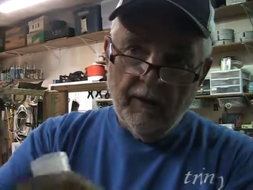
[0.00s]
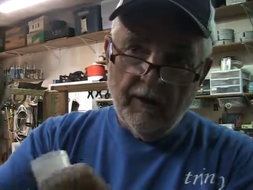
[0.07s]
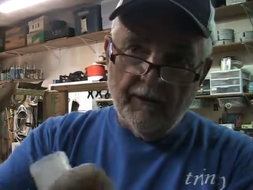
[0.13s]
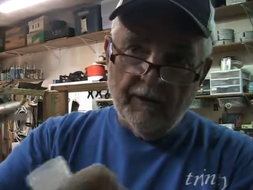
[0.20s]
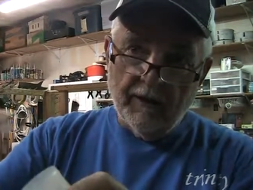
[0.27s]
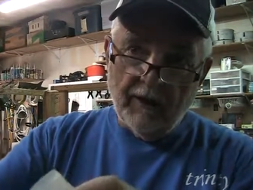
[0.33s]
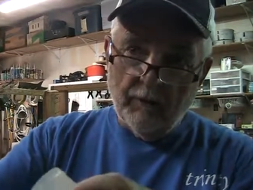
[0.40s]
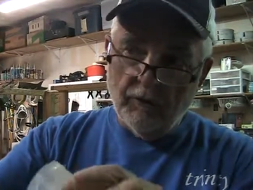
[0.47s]
And
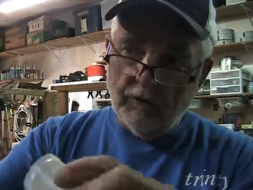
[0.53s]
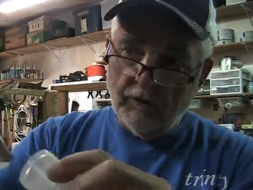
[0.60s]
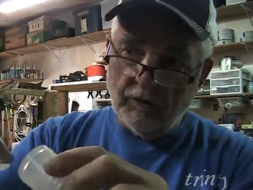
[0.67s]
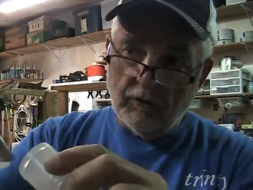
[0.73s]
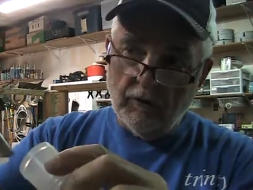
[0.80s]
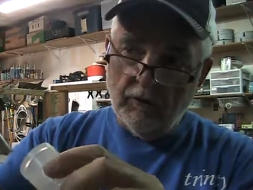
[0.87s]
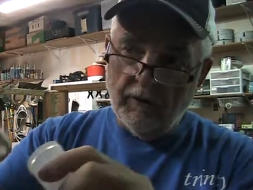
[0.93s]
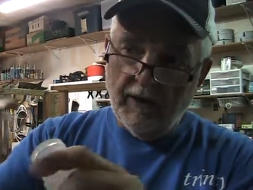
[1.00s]
then I would
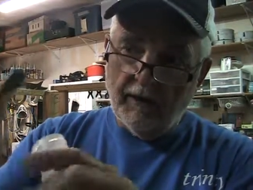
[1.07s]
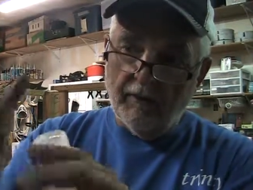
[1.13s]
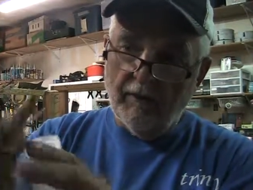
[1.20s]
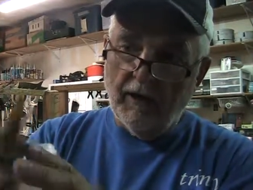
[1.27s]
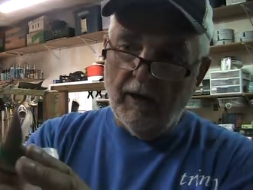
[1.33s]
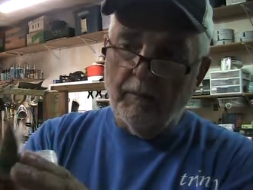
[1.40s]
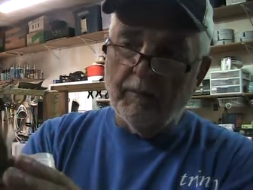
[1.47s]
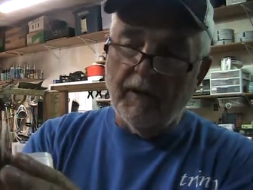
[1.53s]
just turn that
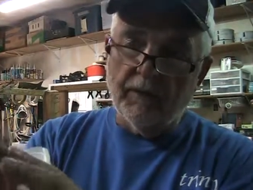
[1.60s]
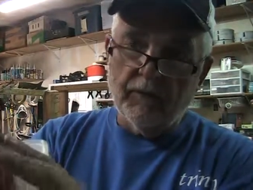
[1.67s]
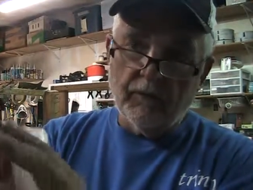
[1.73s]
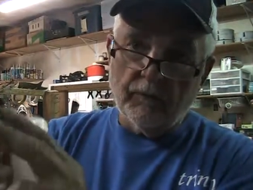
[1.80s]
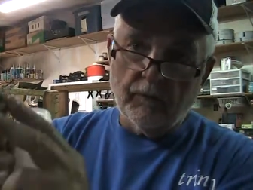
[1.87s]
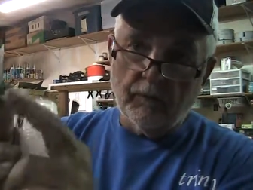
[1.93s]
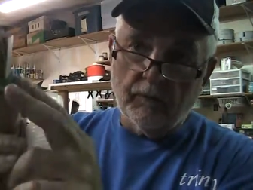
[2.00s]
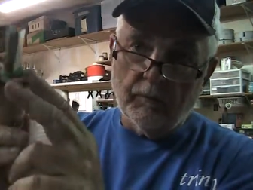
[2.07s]
around by
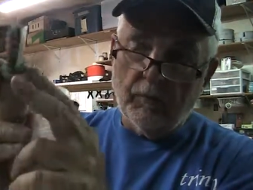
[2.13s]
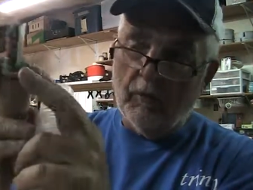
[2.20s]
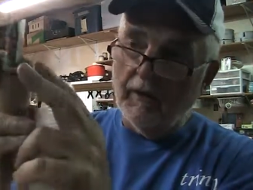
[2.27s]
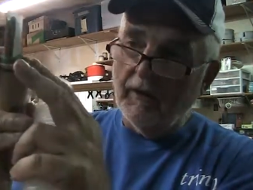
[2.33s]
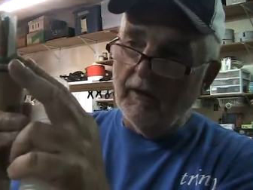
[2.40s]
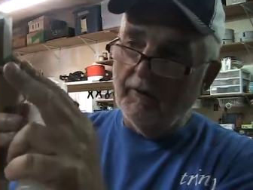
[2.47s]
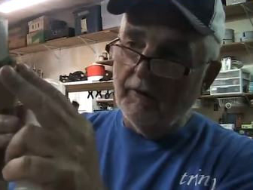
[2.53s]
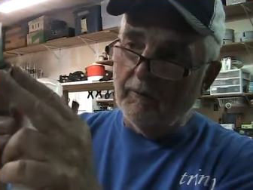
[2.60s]
just
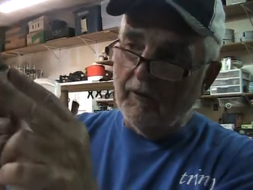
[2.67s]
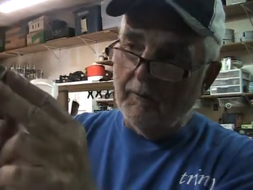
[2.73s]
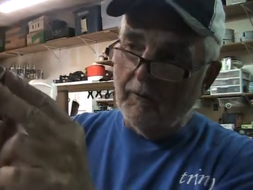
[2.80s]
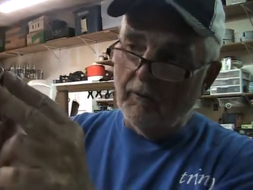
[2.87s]
pulling on the rubber